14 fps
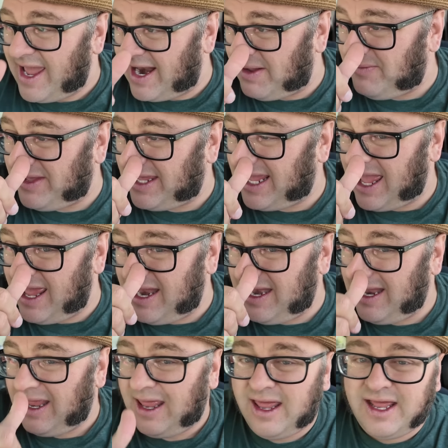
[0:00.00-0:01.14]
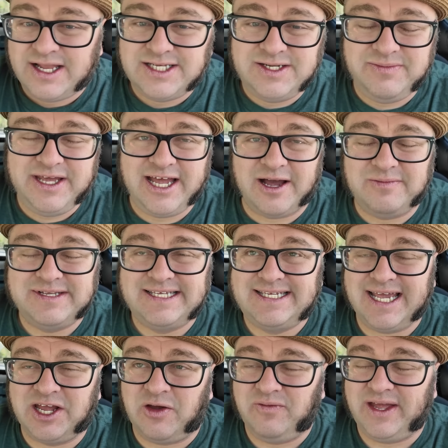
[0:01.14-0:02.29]
and I begin to become
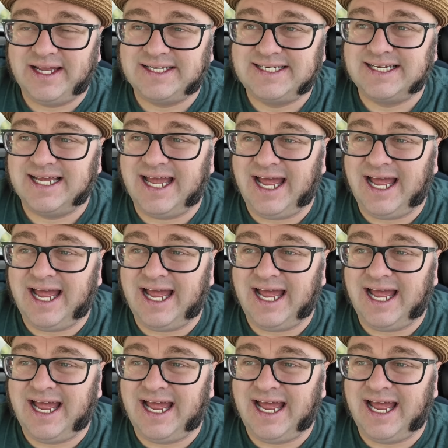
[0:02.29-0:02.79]
sick of it.